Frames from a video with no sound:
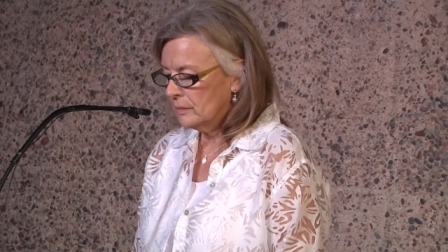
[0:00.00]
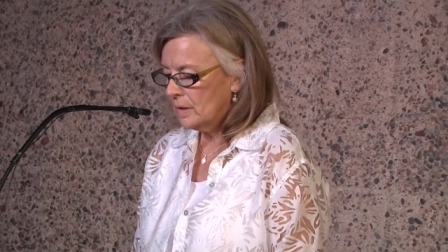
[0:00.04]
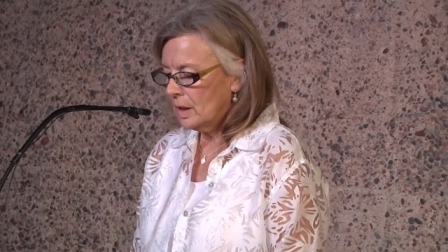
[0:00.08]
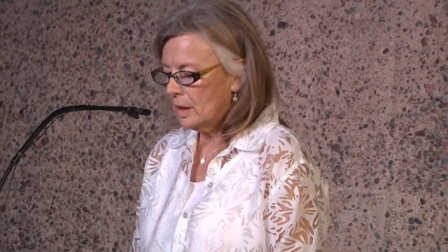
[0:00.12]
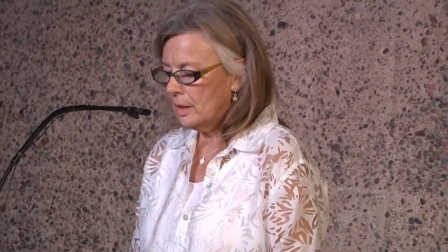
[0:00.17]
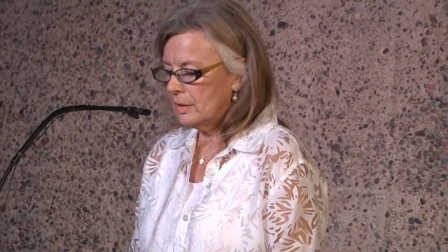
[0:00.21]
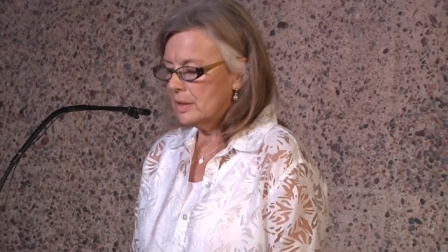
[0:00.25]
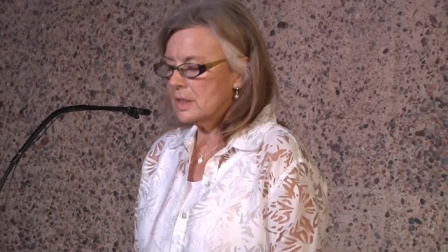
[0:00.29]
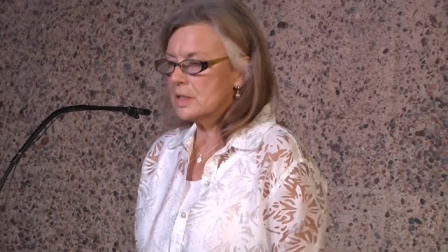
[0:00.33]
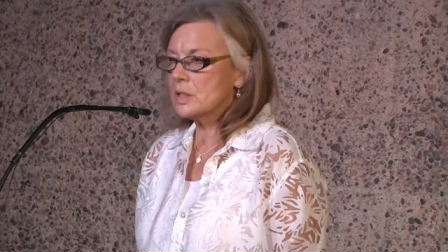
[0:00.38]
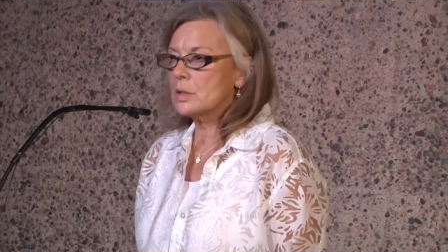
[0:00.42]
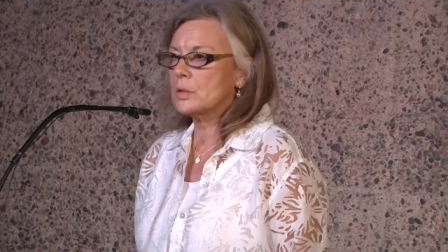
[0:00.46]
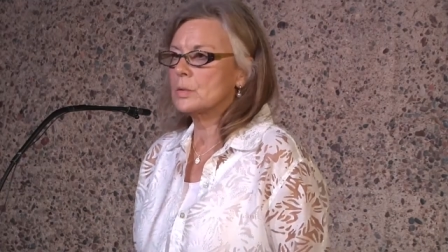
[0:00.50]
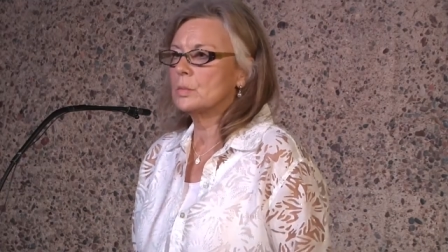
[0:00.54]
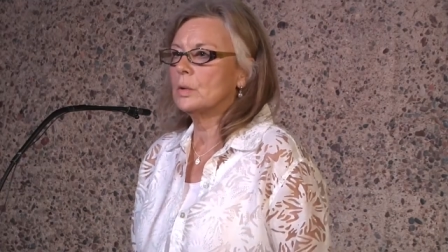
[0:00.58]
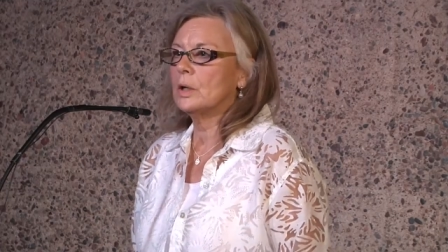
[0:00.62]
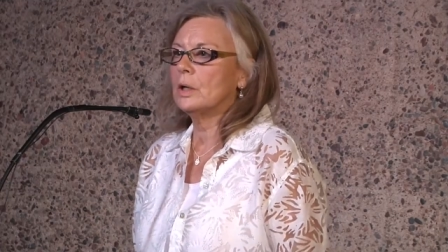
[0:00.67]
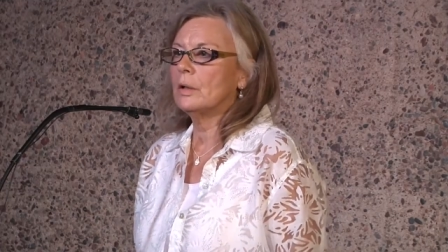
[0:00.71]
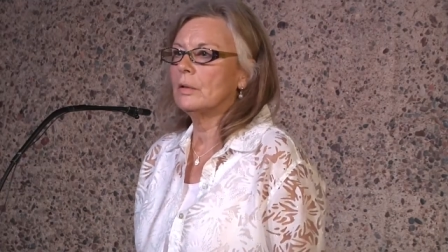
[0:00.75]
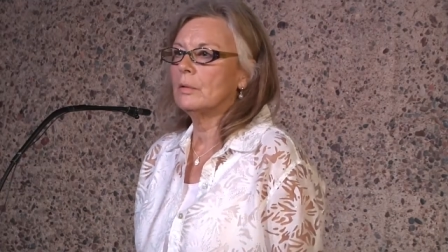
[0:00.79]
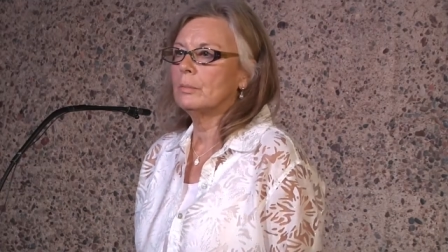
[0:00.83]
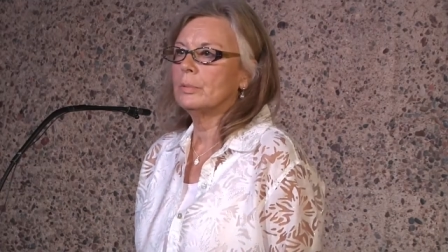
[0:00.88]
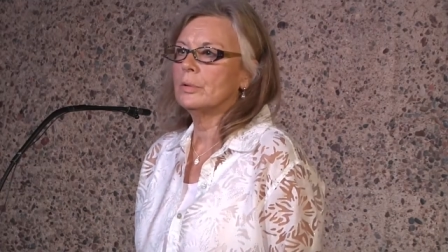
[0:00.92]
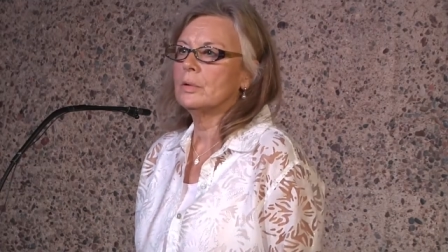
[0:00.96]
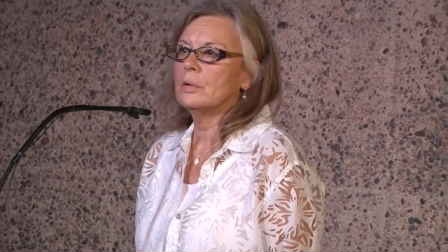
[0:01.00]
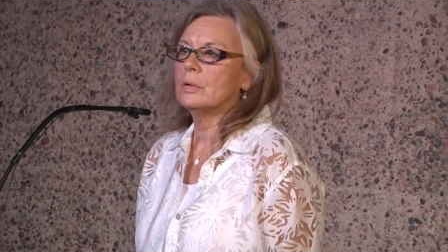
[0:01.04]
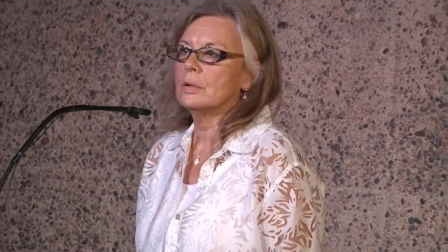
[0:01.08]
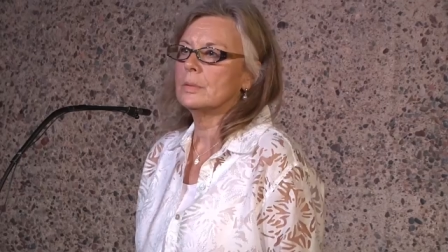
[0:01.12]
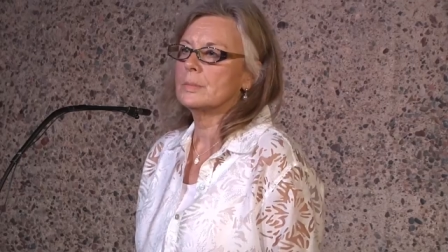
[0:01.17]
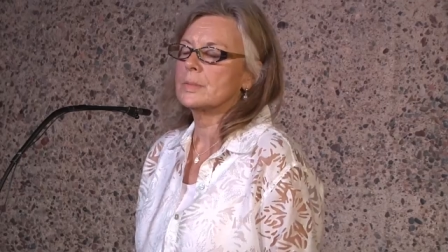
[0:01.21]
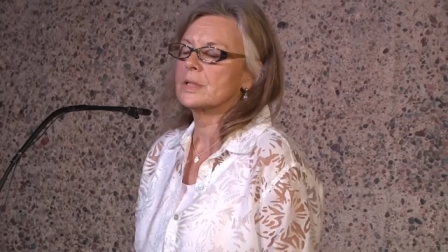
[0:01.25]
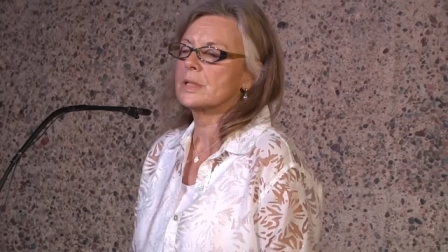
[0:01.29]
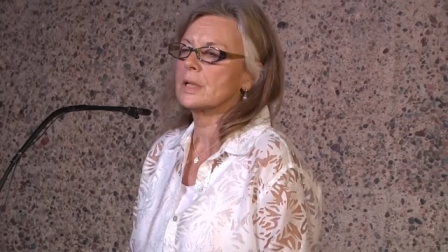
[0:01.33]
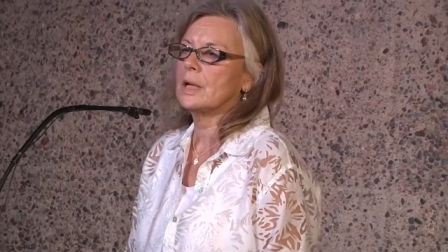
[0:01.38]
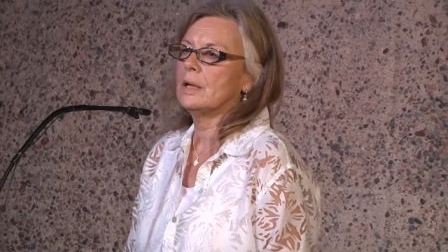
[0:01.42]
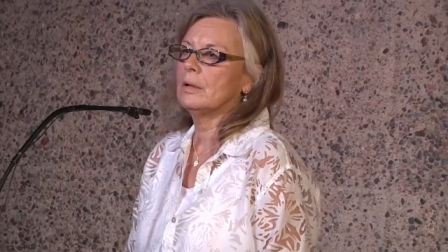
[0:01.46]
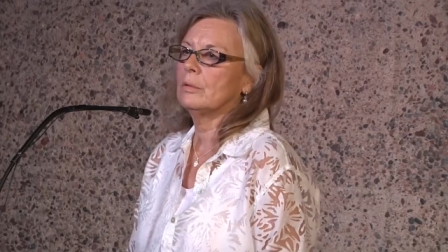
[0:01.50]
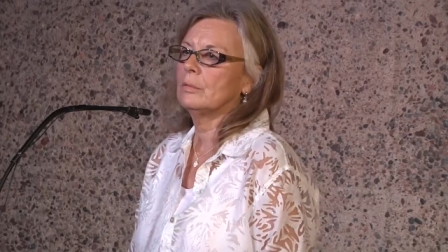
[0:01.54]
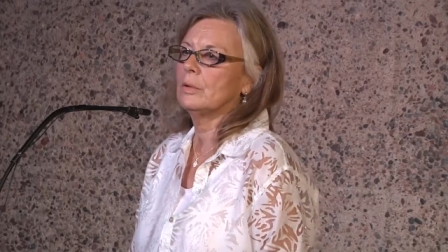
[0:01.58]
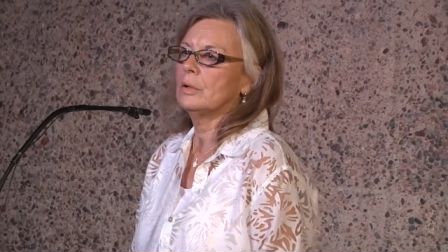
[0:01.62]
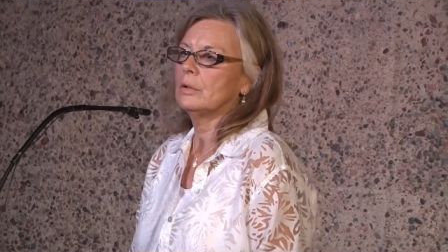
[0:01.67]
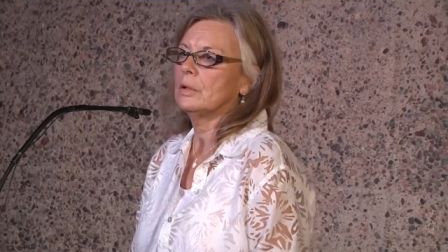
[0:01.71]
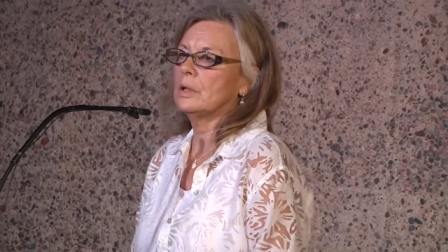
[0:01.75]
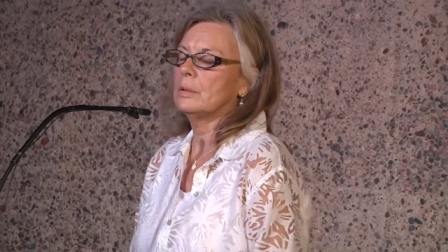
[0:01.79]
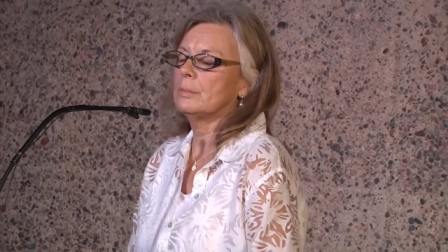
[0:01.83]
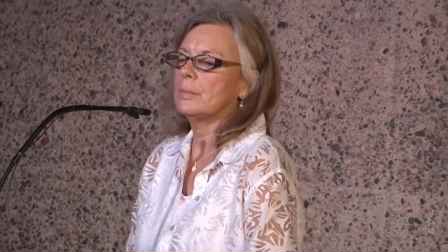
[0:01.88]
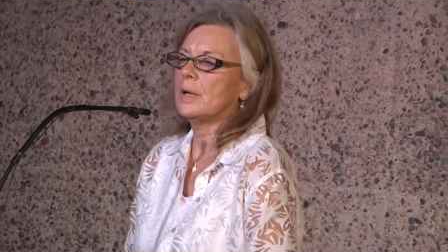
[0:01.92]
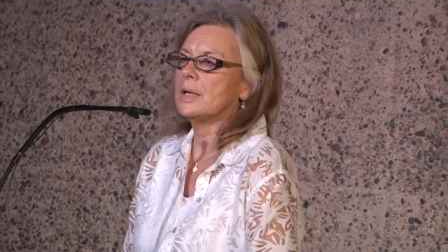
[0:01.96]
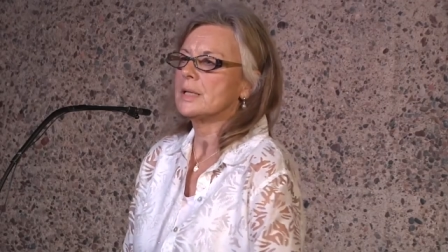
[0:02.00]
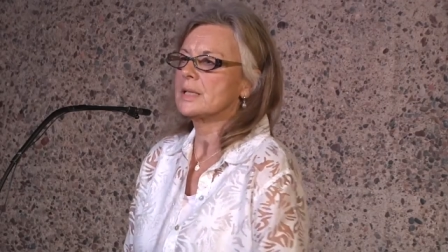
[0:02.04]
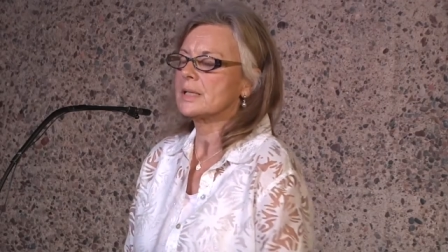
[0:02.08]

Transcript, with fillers: Uh, this is one of the poems I wrote on my